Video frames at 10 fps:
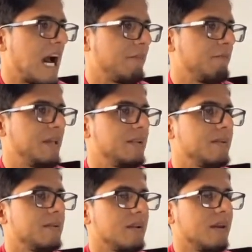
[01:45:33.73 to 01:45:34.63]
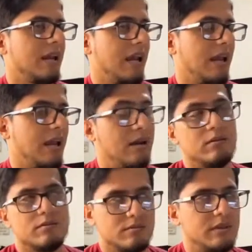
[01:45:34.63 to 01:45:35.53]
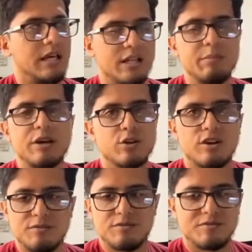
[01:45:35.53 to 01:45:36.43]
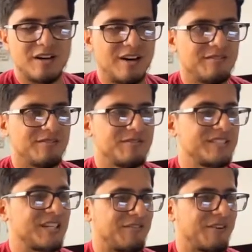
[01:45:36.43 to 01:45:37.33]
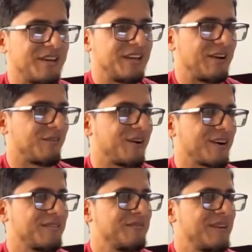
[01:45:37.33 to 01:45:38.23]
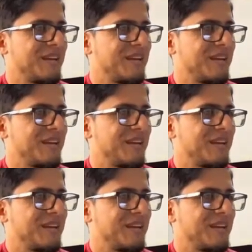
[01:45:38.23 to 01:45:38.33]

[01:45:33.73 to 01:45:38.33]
I've been in the middle of suffering at work.